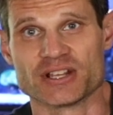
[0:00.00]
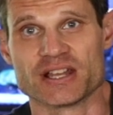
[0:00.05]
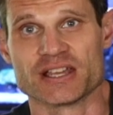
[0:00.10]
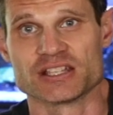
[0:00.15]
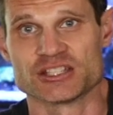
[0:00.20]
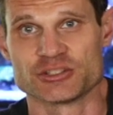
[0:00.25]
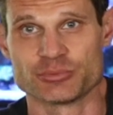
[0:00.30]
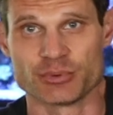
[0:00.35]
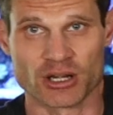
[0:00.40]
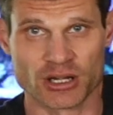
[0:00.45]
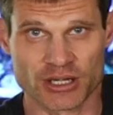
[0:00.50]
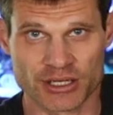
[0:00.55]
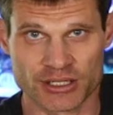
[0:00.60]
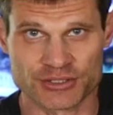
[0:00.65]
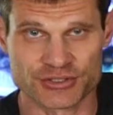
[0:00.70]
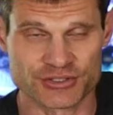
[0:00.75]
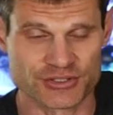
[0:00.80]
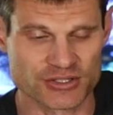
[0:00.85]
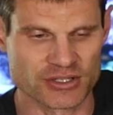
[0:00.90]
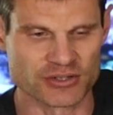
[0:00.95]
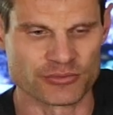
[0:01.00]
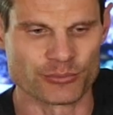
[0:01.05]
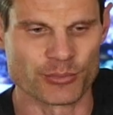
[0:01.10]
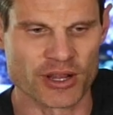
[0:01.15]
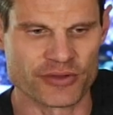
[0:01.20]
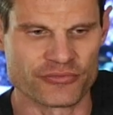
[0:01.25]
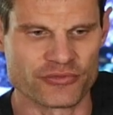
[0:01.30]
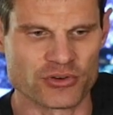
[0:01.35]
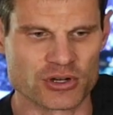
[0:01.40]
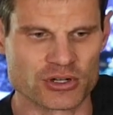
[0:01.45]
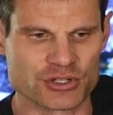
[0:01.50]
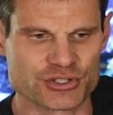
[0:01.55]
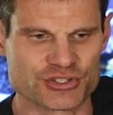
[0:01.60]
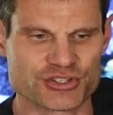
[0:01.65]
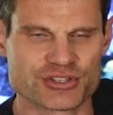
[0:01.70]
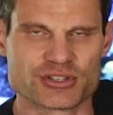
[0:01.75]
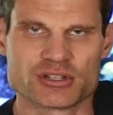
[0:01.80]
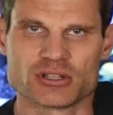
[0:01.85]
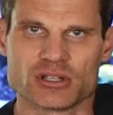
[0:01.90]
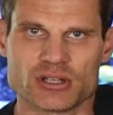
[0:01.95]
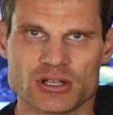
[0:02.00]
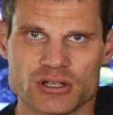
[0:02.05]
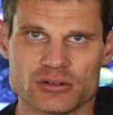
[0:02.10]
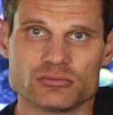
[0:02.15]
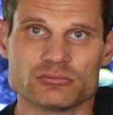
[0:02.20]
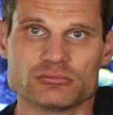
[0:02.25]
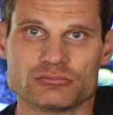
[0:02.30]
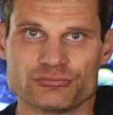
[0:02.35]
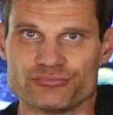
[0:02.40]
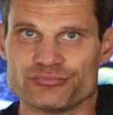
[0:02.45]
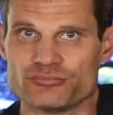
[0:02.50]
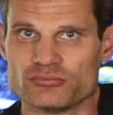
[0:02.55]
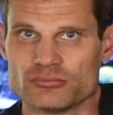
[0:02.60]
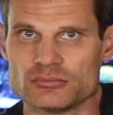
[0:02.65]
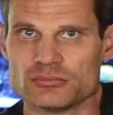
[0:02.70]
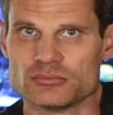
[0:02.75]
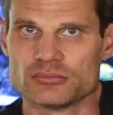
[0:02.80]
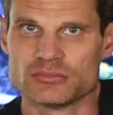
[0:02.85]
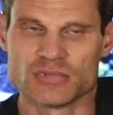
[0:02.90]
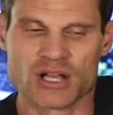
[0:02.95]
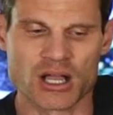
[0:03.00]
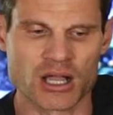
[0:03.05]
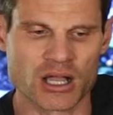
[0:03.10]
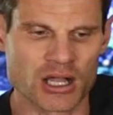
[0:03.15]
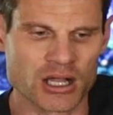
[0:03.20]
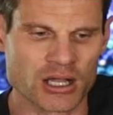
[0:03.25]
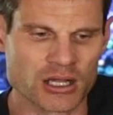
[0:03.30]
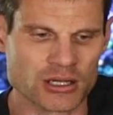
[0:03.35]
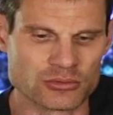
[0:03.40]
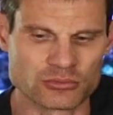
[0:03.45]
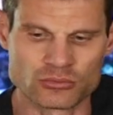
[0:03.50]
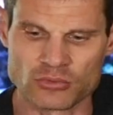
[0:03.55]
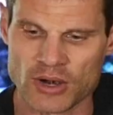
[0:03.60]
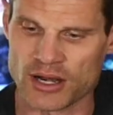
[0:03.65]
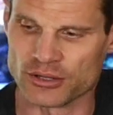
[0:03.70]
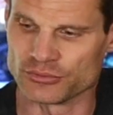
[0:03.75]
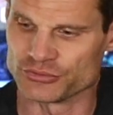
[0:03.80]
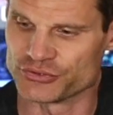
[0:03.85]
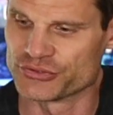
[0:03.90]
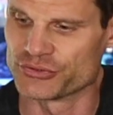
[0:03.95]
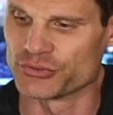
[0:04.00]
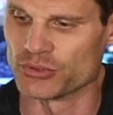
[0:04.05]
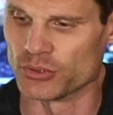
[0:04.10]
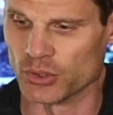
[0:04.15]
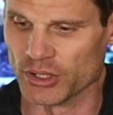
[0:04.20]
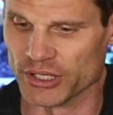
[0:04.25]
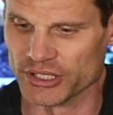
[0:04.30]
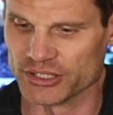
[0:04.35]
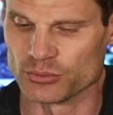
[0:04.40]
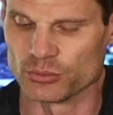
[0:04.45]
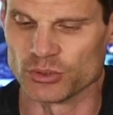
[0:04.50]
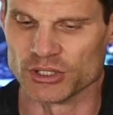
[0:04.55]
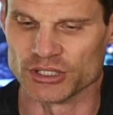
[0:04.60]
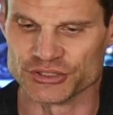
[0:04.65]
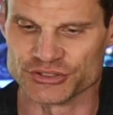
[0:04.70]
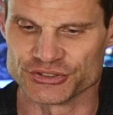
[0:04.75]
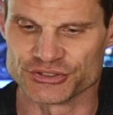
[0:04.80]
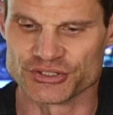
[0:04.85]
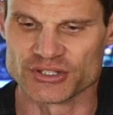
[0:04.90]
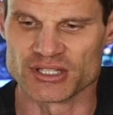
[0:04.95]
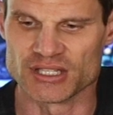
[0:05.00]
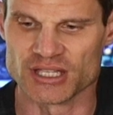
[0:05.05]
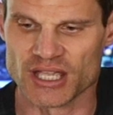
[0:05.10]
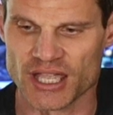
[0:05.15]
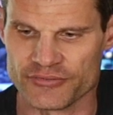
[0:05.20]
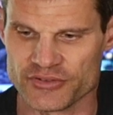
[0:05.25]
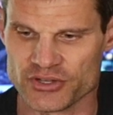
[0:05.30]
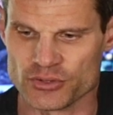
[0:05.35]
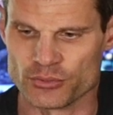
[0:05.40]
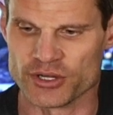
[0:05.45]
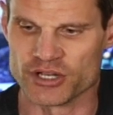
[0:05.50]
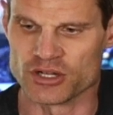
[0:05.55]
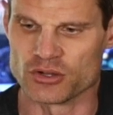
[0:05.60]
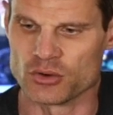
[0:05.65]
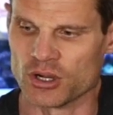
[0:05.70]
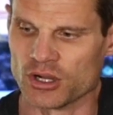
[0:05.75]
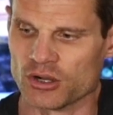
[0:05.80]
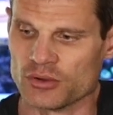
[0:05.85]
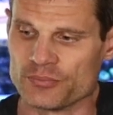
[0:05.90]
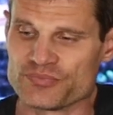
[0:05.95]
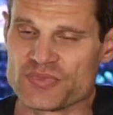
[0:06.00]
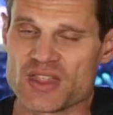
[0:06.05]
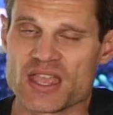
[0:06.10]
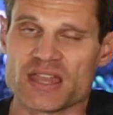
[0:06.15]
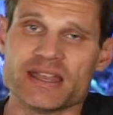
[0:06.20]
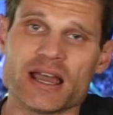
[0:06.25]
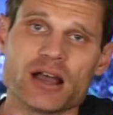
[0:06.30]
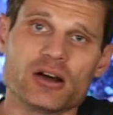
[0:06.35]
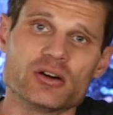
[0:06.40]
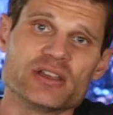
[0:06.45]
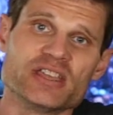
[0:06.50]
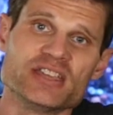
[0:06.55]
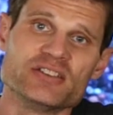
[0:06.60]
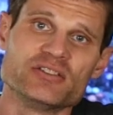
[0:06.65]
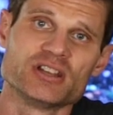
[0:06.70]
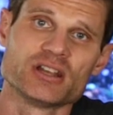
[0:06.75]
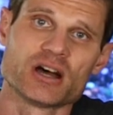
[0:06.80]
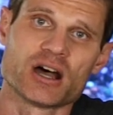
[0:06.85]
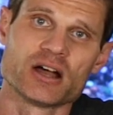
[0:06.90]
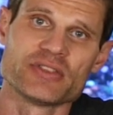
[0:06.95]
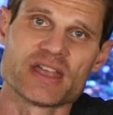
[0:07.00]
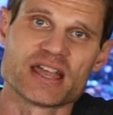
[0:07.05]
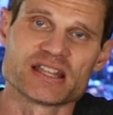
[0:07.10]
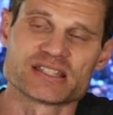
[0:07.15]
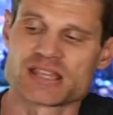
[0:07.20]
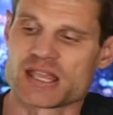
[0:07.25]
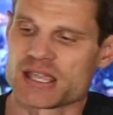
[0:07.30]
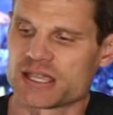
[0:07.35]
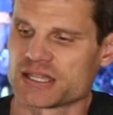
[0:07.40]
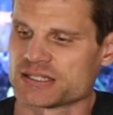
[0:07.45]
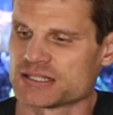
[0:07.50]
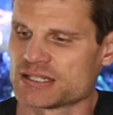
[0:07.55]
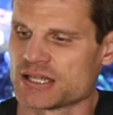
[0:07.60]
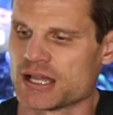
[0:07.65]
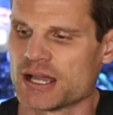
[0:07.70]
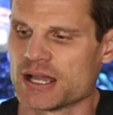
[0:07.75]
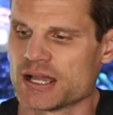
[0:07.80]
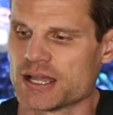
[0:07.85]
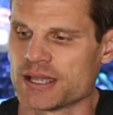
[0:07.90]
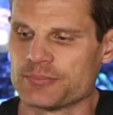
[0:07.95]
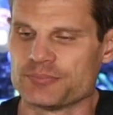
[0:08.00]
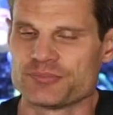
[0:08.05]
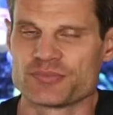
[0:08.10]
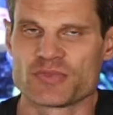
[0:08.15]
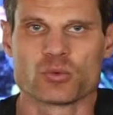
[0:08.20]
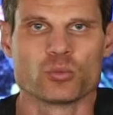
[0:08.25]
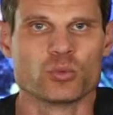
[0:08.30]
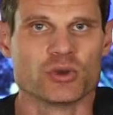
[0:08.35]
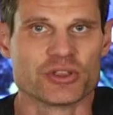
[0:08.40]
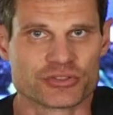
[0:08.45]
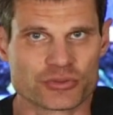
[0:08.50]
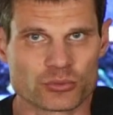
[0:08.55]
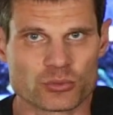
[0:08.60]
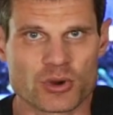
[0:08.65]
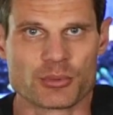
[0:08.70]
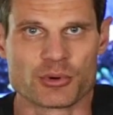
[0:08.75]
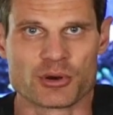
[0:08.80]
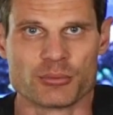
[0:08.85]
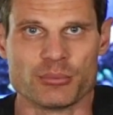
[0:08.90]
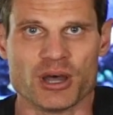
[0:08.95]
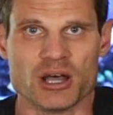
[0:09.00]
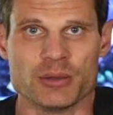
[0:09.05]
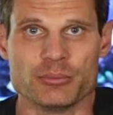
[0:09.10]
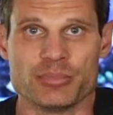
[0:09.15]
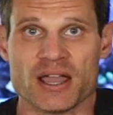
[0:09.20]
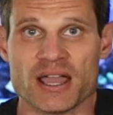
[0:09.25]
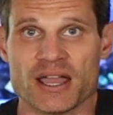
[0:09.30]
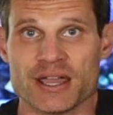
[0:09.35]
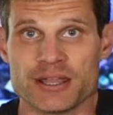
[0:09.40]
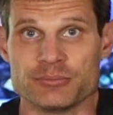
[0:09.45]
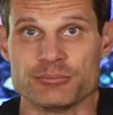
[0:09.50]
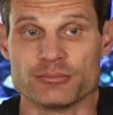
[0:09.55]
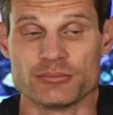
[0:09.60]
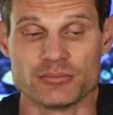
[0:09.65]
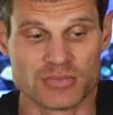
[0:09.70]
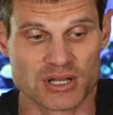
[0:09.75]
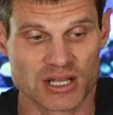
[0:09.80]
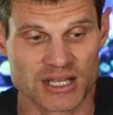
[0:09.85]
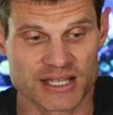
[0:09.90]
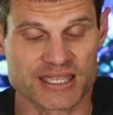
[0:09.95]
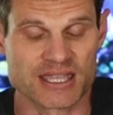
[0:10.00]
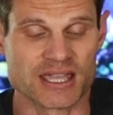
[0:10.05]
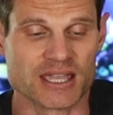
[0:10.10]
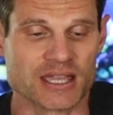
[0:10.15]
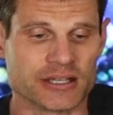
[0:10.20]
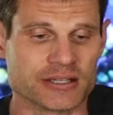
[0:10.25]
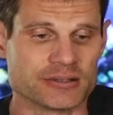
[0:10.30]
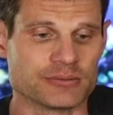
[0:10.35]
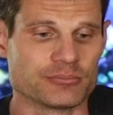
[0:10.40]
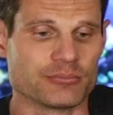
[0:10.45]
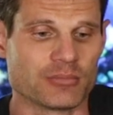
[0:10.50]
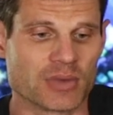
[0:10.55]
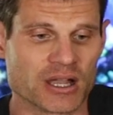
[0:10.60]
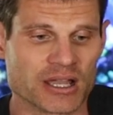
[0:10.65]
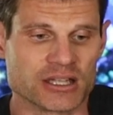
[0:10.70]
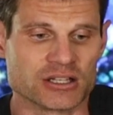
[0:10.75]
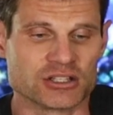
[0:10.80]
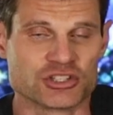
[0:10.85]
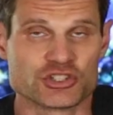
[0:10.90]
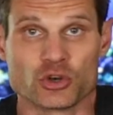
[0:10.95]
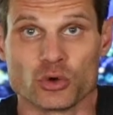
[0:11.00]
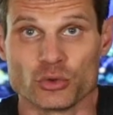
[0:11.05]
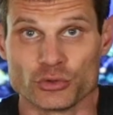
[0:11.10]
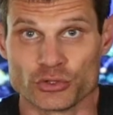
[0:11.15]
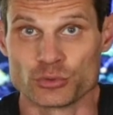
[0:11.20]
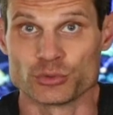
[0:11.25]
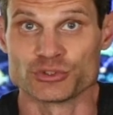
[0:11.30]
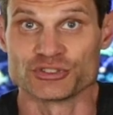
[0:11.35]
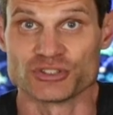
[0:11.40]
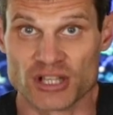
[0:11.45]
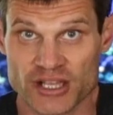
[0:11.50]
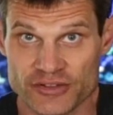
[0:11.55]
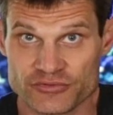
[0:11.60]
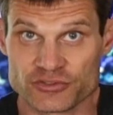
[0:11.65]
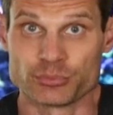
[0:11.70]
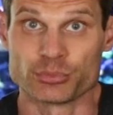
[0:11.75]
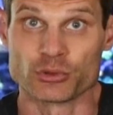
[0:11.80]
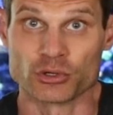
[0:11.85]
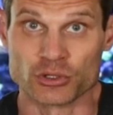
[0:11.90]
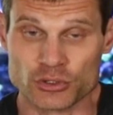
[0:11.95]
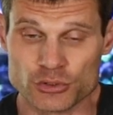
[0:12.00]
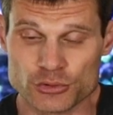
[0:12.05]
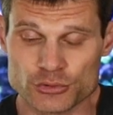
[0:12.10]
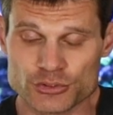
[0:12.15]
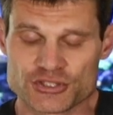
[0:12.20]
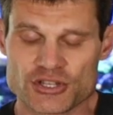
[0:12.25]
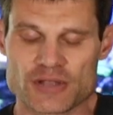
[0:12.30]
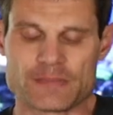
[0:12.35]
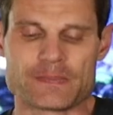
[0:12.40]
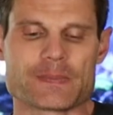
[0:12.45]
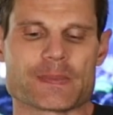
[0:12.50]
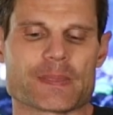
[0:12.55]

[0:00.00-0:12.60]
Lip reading: that I experienced in my first rounds through it, was the heavy recoil. Now, even on that second time with the rubber butt pad, again, my shoulder was left bruised,